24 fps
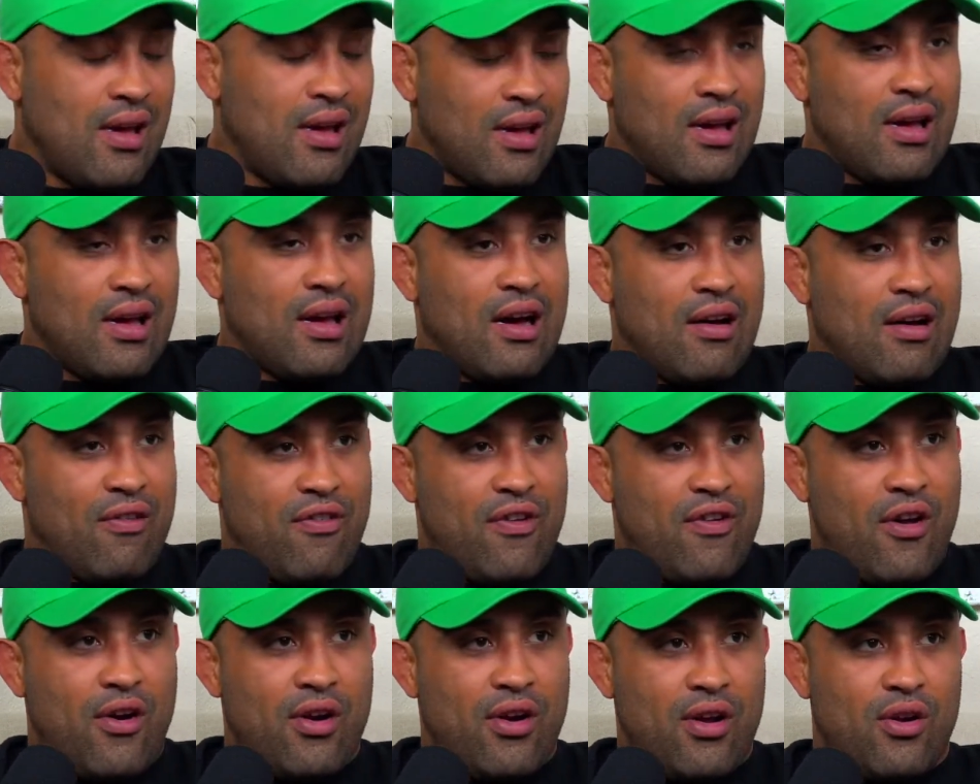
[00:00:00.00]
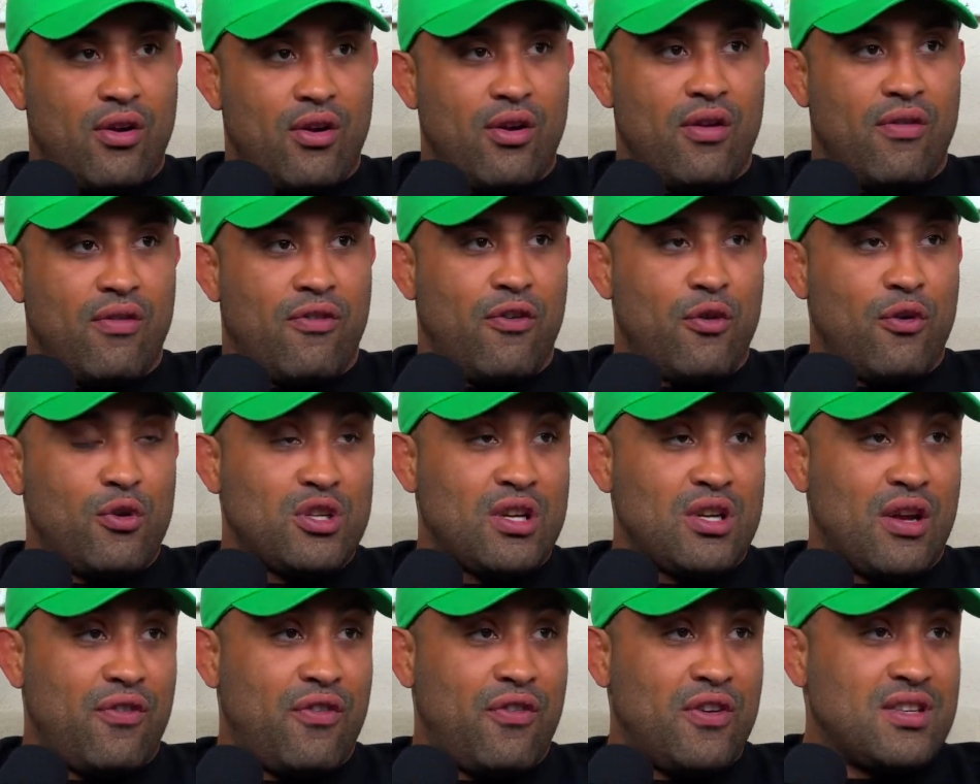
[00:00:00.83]
a very good future
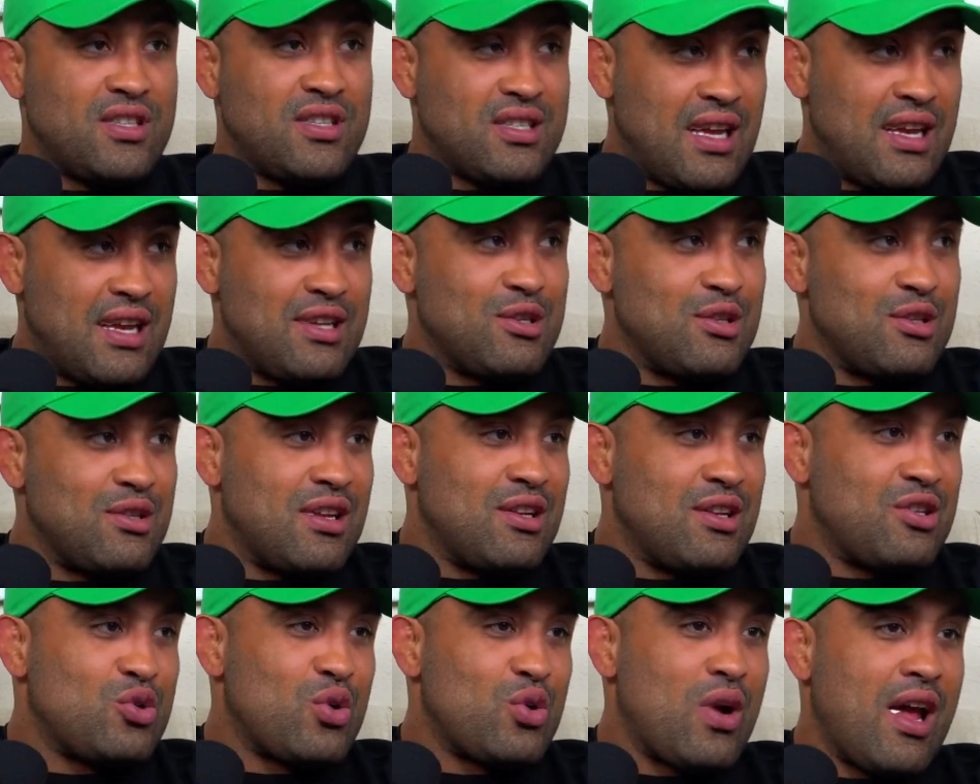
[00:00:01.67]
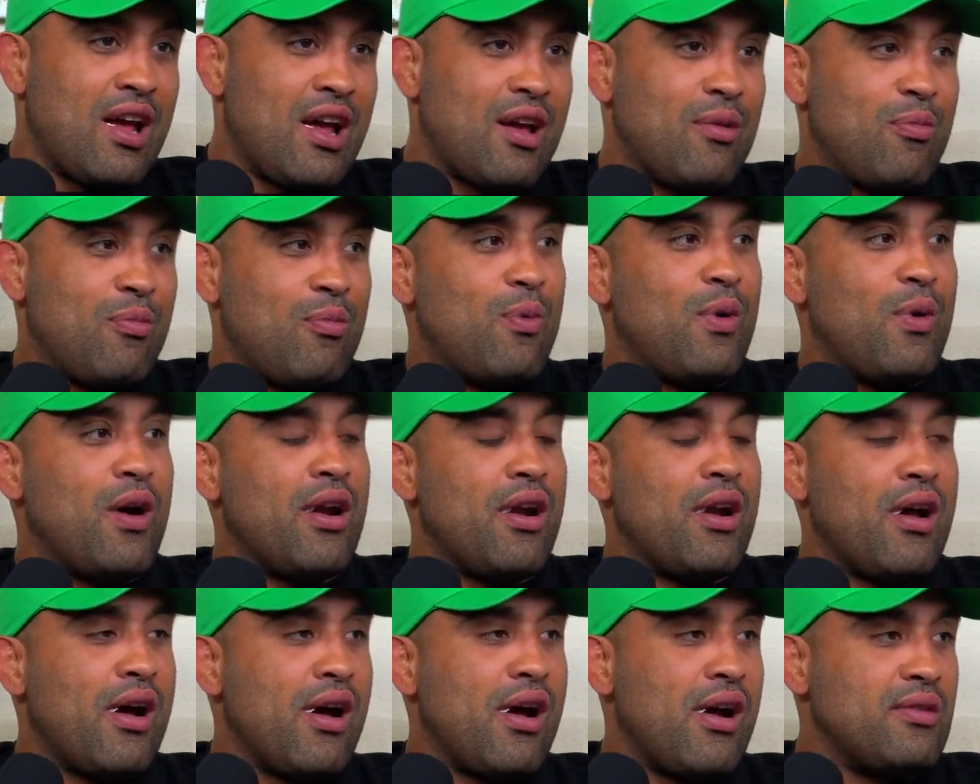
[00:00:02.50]
if he stays on the track. But
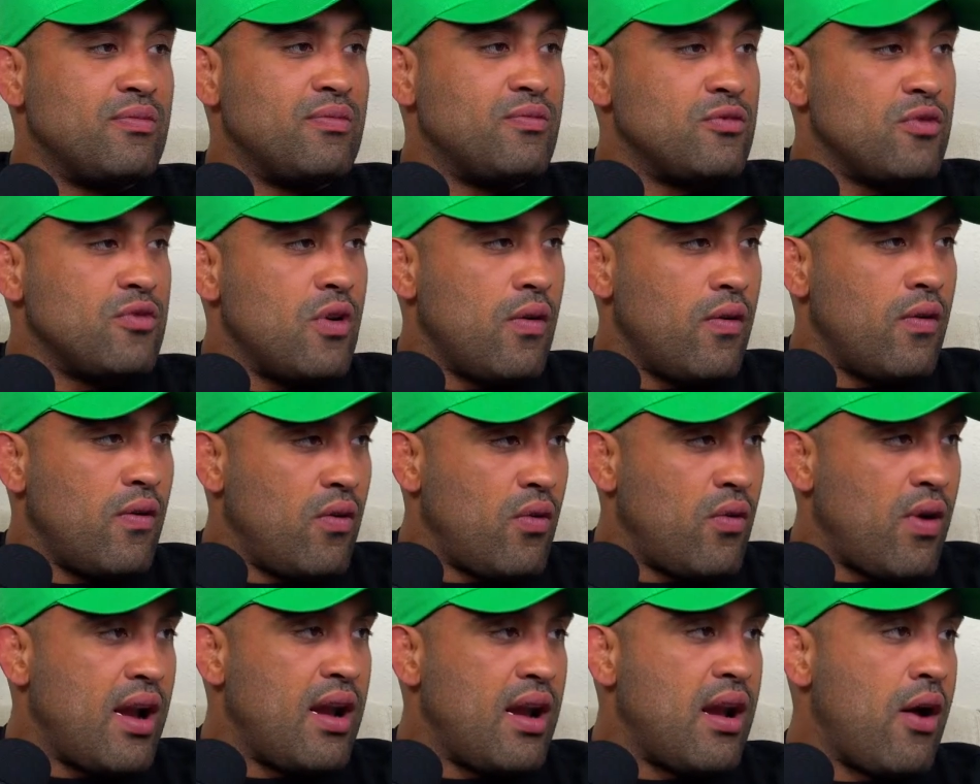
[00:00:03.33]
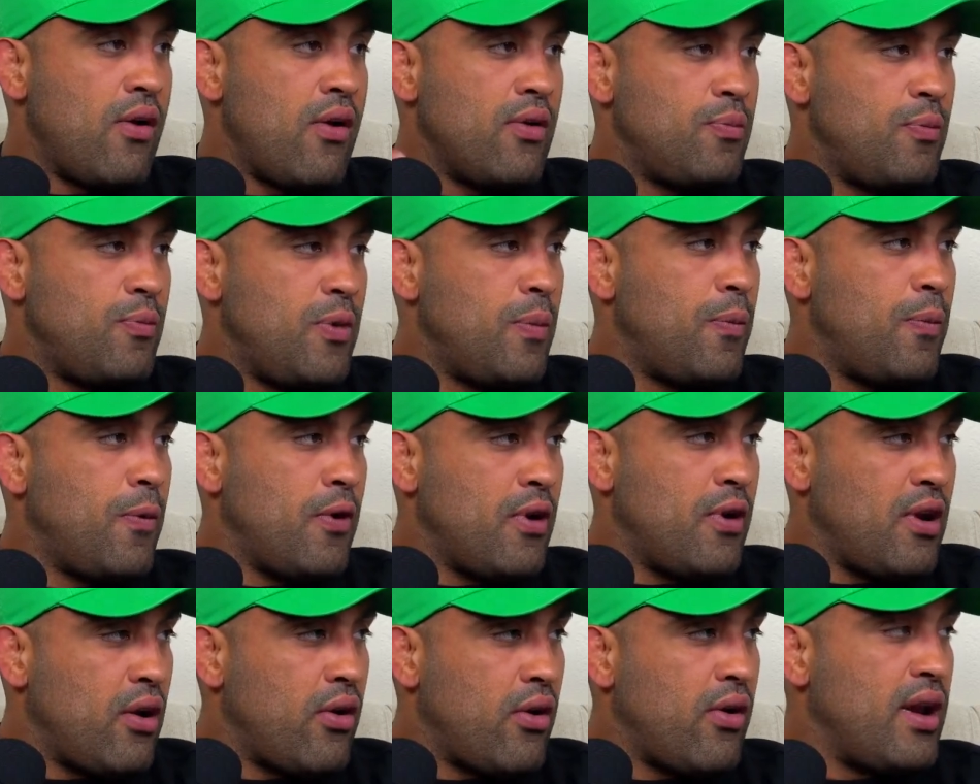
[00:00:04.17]
right now, people that
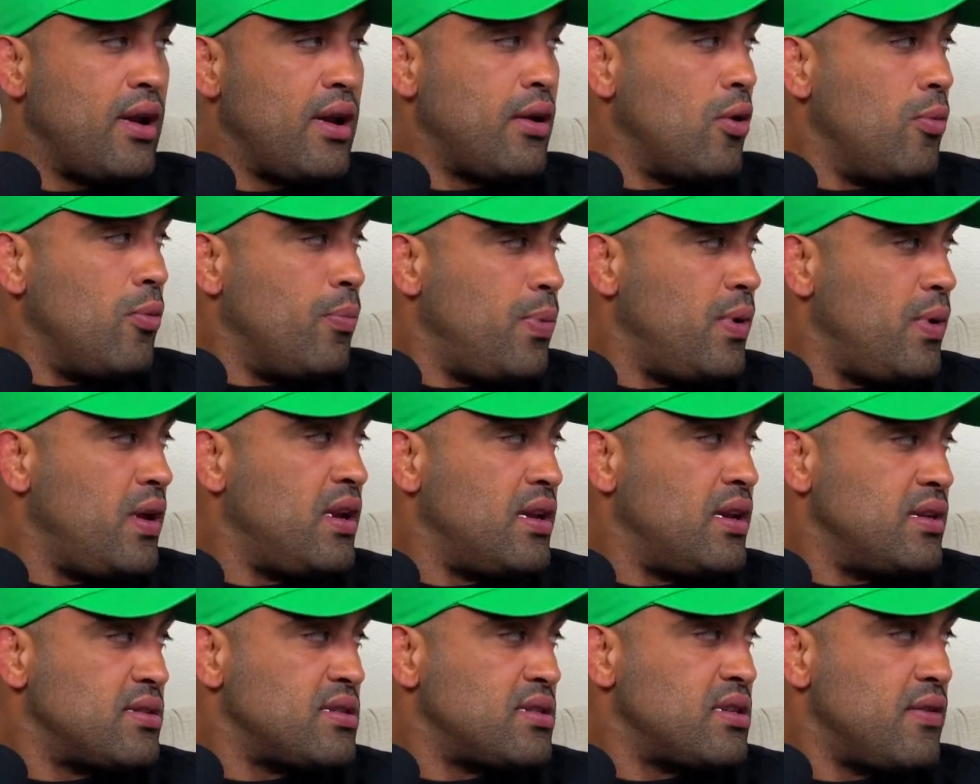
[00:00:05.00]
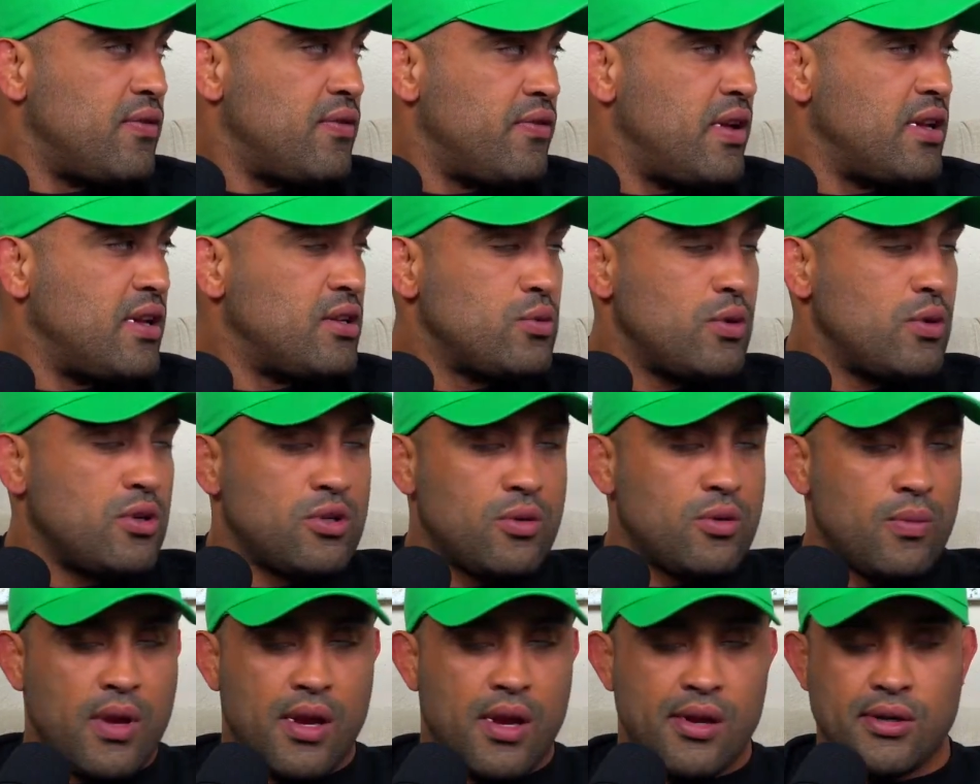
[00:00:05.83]
are already competing and stuff, that's what you
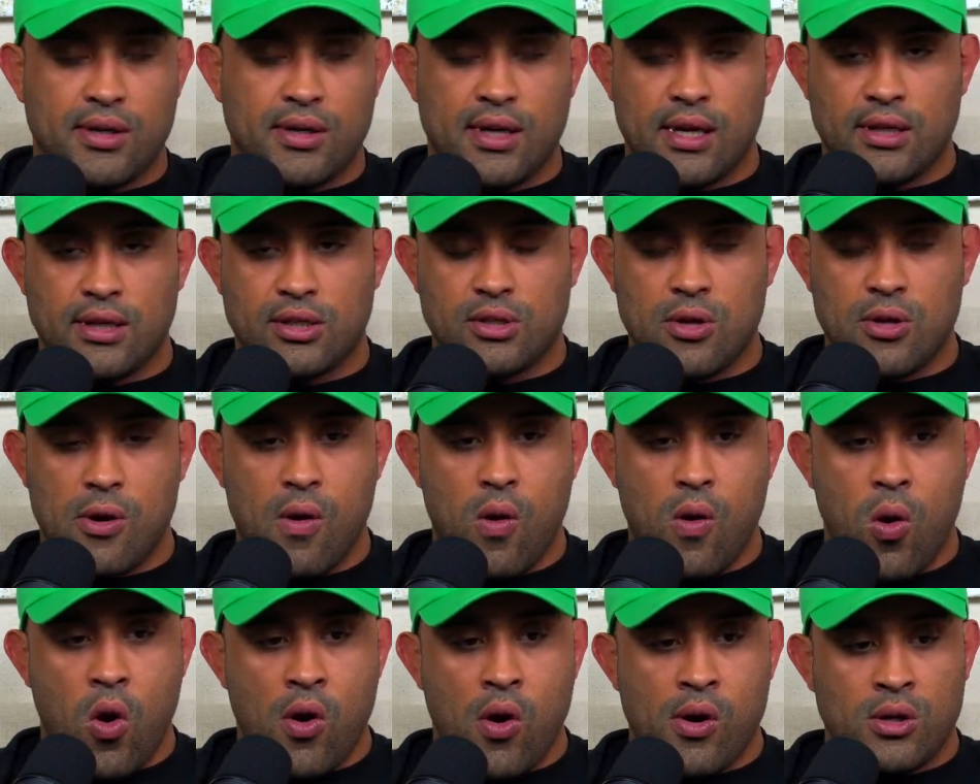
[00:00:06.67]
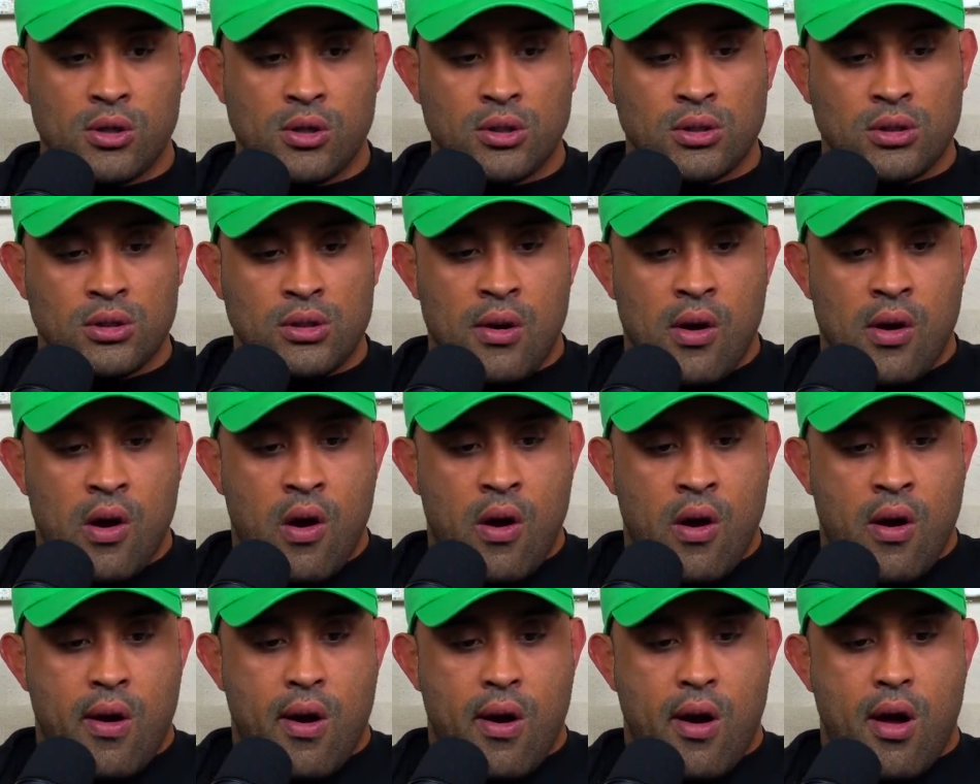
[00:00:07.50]
mean. Okay, so
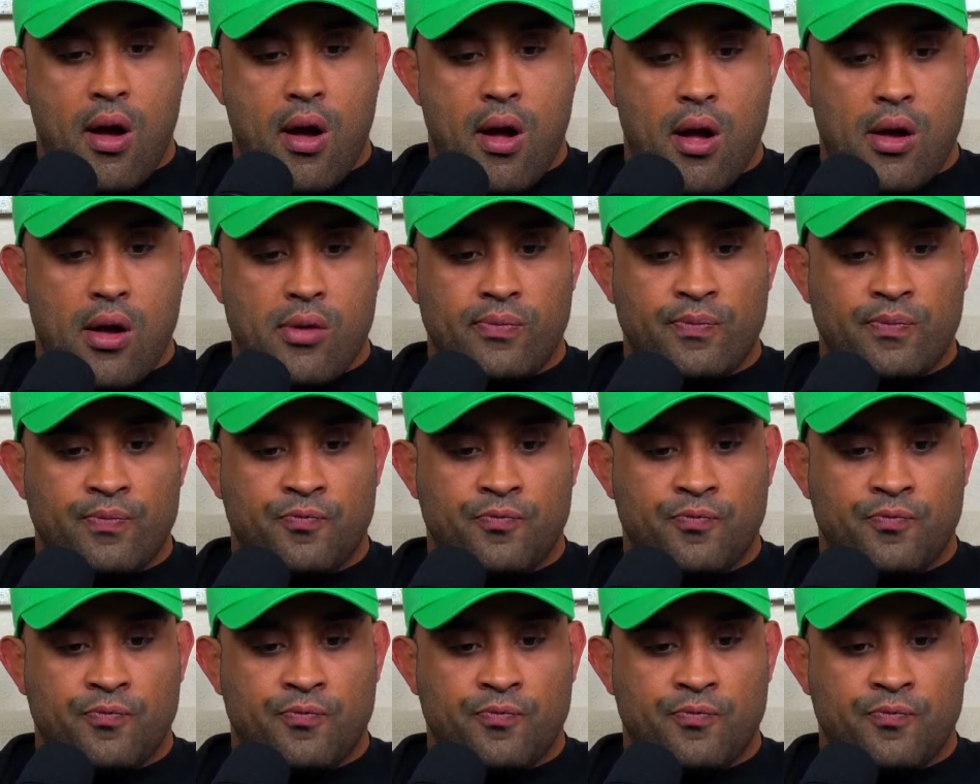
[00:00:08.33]
um,